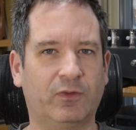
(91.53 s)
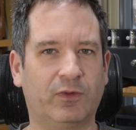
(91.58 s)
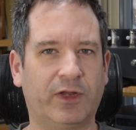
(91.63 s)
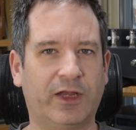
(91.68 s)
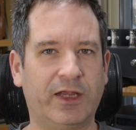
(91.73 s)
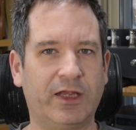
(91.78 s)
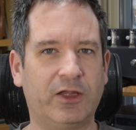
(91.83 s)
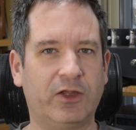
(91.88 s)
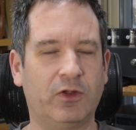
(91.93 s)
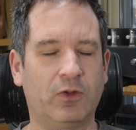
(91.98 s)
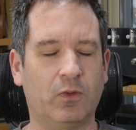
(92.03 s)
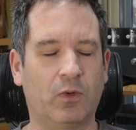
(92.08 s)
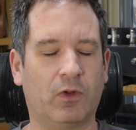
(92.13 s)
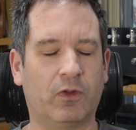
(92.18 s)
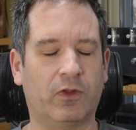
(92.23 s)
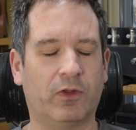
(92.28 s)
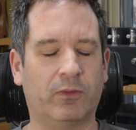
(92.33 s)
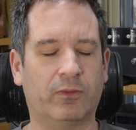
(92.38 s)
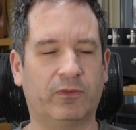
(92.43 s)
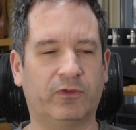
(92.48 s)
an EQ
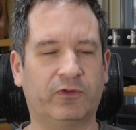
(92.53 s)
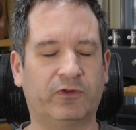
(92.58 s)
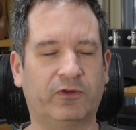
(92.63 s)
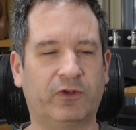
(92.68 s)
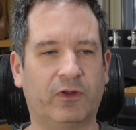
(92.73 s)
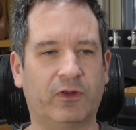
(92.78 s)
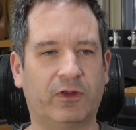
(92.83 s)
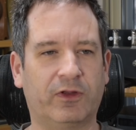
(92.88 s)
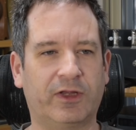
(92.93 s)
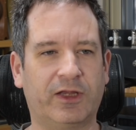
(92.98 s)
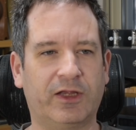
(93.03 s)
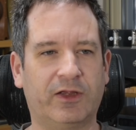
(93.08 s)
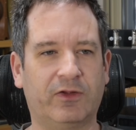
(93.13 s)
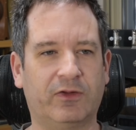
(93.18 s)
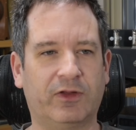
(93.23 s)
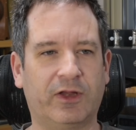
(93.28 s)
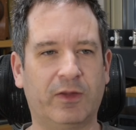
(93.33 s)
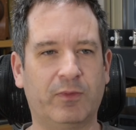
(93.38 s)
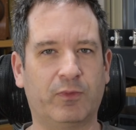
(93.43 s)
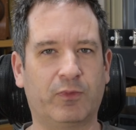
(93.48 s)
on them so that he
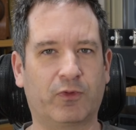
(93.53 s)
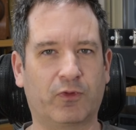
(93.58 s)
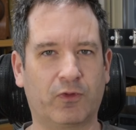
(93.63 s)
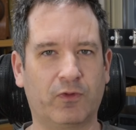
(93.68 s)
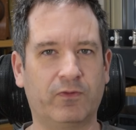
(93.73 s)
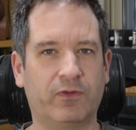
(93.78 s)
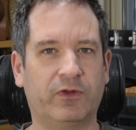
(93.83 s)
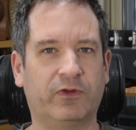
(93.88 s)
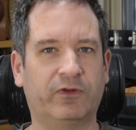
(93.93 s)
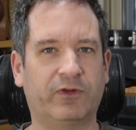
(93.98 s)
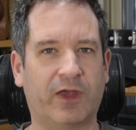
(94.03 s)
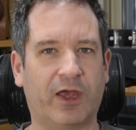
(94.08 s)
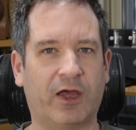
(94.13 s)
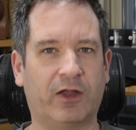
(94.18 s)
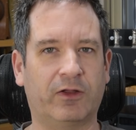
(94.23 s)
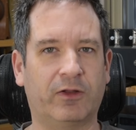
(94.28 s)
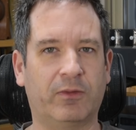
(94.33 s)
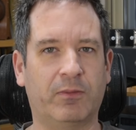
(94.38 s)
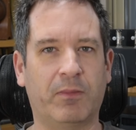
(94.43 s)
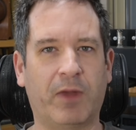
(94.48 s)
could improve the
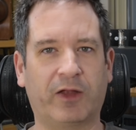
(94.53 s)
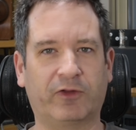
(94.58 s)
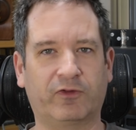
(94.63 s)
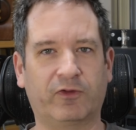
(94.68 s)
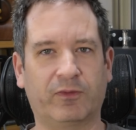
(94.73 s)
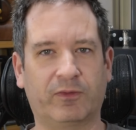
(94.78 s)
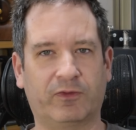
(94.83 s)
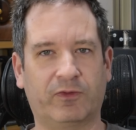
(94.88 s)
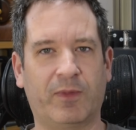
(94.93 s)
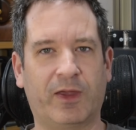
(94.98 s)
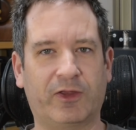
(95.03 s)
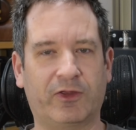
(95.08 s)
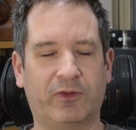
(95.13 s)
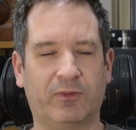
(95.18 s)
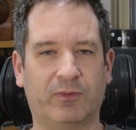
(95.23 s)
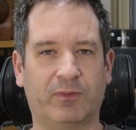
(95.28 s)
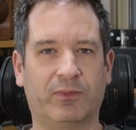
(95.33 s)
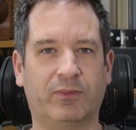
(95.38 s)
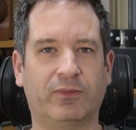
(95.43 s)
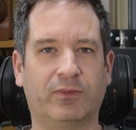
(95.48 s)
sound much to make
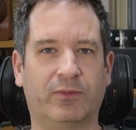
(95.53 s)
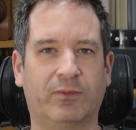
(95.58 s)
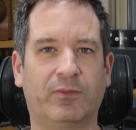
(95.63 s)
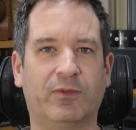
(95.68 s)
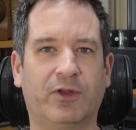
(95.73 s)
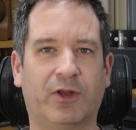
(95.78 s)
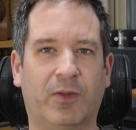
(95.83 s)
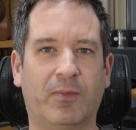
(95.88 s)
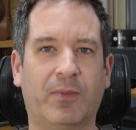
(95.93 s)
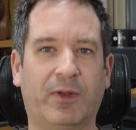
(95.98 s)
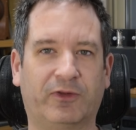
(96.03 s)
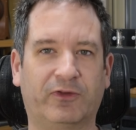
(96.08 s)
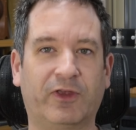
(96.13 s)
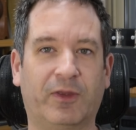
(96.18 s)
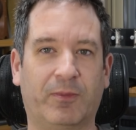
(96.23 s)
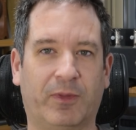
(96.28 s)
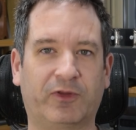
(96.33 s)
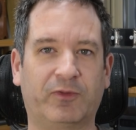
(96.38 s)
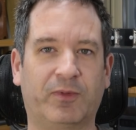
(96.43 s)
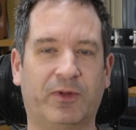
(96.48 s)
them,
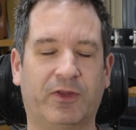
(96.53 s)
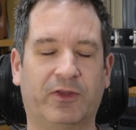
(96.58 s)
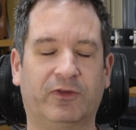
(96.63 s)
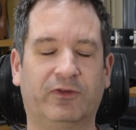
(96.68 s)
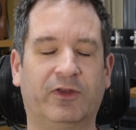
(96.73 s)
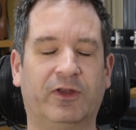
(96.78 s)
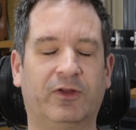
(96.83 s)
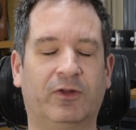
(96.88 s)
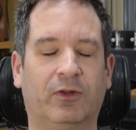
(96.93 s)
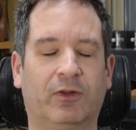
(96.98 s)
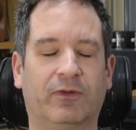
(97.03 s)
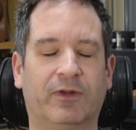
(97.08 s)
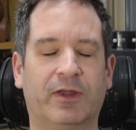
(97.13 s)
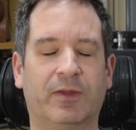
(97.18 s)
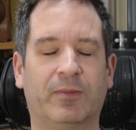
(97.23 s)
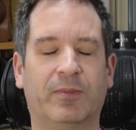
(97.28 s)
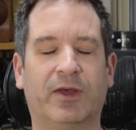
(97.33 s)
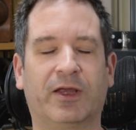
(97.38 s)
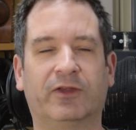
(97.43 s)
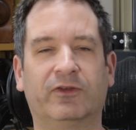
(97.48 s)
sound much better than $10
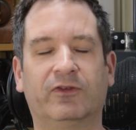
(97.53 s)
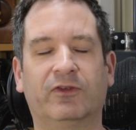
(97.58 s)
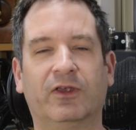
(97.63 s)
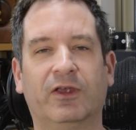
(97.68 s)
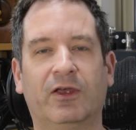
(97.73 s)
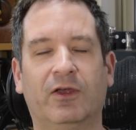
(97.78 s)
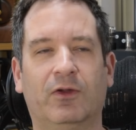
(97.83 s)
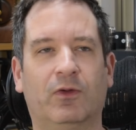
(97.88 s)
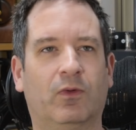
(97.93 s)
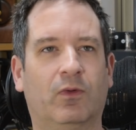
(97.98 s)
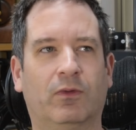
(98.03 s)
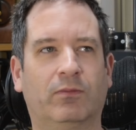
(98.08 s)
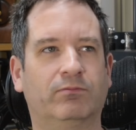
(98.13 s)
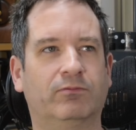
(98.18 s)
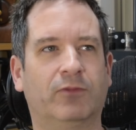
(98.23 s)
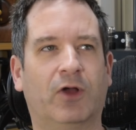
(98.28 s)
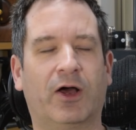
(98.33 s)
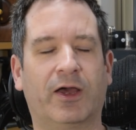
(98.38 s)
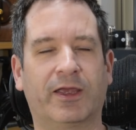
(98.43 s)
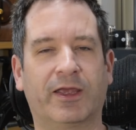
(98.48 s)
earbuds or
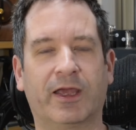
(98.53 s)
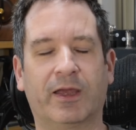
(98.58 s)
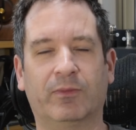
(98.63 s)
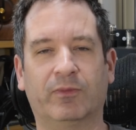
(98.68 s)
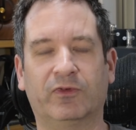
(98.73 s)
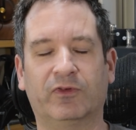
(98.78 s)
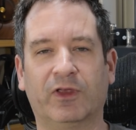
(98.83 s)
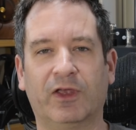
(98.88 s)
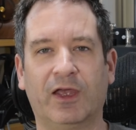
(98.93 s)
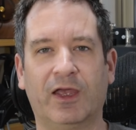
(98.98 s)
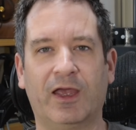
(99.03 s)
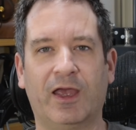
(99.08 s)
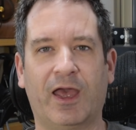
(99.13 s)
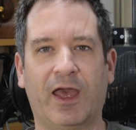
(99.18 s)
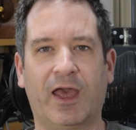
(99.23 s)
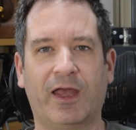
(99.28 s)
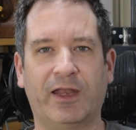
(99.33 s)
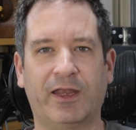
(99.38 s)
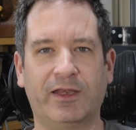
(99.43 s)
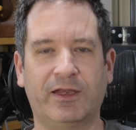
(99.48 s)
IEMs.
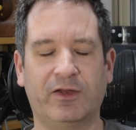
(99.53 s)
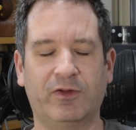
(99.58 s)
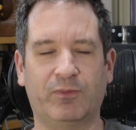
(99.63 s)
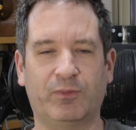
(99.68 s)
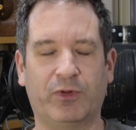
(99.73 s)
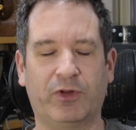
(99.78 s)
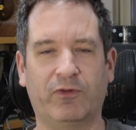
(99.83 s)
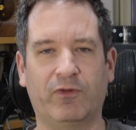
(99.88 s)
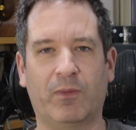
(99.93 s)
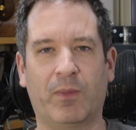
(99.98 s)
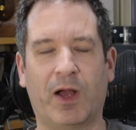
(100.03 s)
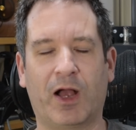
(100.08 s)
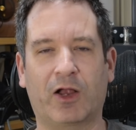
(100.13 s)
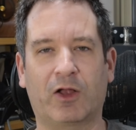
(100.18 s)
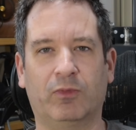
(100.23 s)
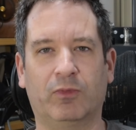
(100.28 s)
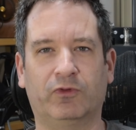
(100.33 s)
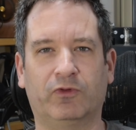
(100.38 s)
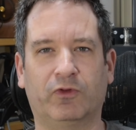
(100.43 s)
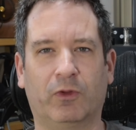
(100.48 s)
And he did a pretty
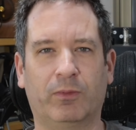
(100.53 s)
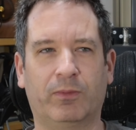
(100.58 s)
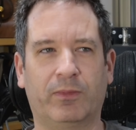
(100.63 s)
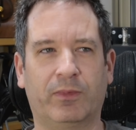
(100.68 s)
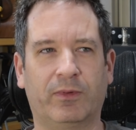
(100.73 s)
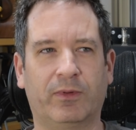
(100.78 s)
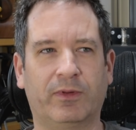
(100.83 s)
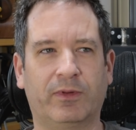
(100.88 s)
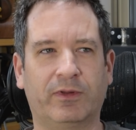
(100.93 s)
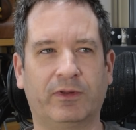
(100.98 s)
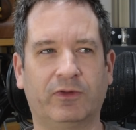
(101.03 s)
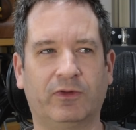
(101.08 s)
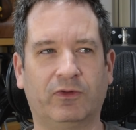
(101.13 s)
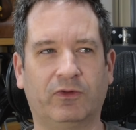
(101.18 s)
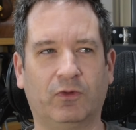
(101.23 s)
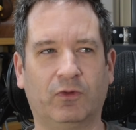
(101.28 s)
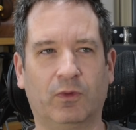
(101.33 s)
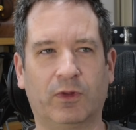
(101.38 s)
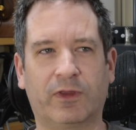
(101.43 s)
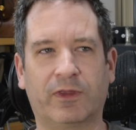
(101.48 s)
remarkable job
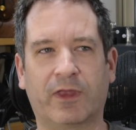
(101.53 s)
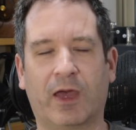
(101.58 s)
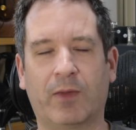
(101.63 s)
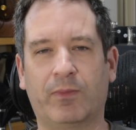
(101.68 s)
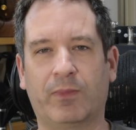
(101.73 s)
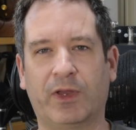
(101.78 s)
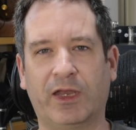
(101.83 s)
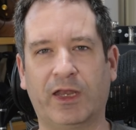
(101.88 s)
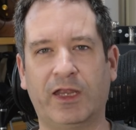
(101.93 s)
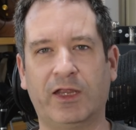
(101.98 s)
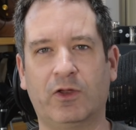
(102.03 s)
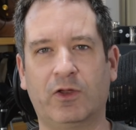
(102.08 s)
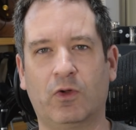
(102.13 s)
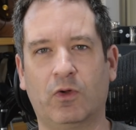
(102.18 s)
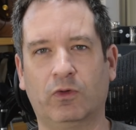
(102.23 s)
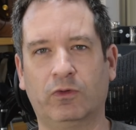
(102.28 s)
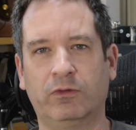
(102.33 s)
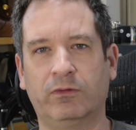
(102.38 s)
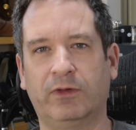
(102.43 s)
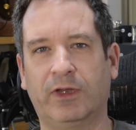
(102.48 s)
doing that, but he
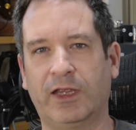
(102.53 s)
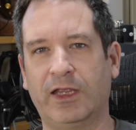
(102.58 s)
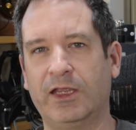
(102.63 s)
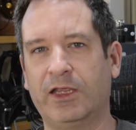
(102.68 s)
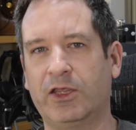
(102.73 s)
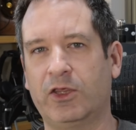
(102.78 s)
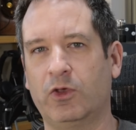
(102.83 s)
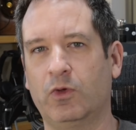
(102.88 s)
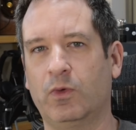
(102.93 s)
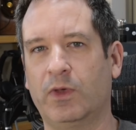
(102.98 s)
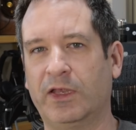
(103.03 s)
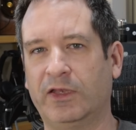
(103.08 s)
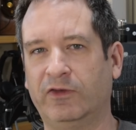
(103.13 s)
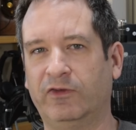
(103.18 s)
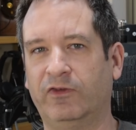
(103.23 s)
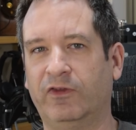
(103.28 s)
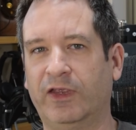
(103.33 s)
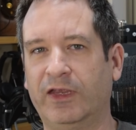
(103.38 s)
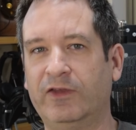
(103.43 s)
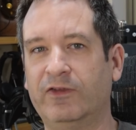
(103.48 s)
couldn't EQ
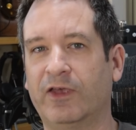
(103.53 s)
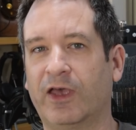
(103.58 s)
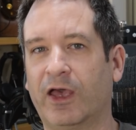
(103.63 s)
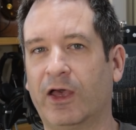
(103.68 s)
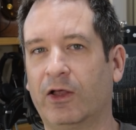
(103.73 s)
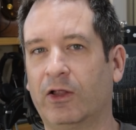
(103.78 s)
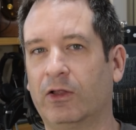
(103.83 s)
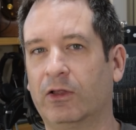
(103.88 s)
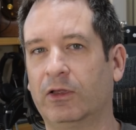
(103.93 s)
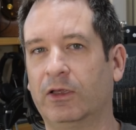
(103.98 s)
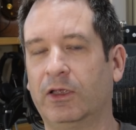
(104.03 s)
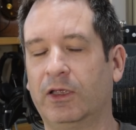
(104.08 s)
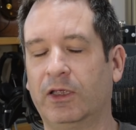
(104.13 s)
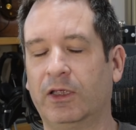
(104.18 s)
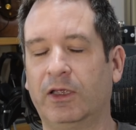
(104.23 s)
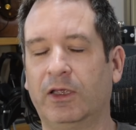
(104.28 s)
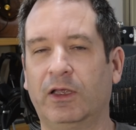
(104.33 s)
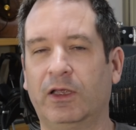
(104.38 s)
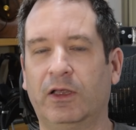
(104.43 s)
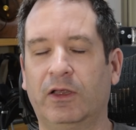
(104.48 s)
in detail.
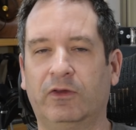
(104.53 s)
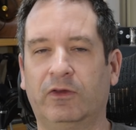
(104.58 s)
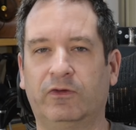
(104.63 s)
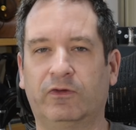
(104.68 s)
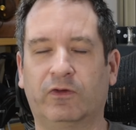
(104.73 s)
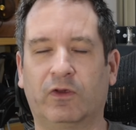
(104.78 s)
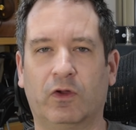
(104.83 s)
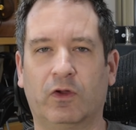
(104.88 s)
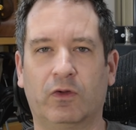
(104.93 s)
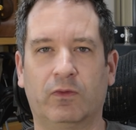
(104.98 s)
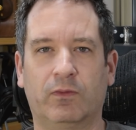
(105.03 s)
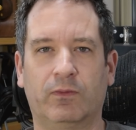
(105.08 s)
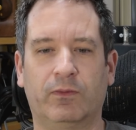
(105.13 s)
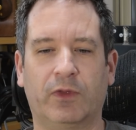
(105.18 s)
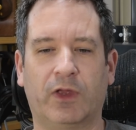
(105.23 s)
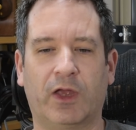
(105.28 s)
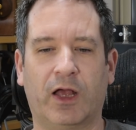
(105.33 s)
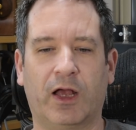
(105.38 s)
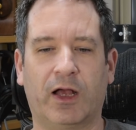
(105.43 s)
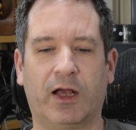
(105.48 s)
So
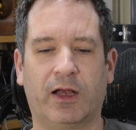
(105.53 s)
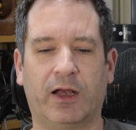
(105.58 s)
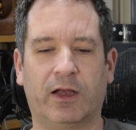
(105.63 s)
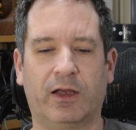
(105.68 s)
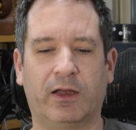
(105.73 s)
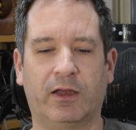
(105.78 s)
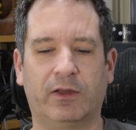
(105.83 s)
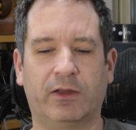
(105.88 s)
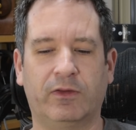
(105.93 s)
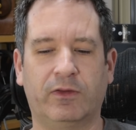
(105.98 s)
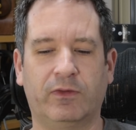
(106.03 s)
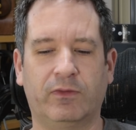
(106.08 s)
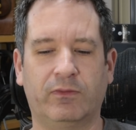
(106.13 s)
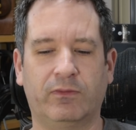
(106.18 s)
the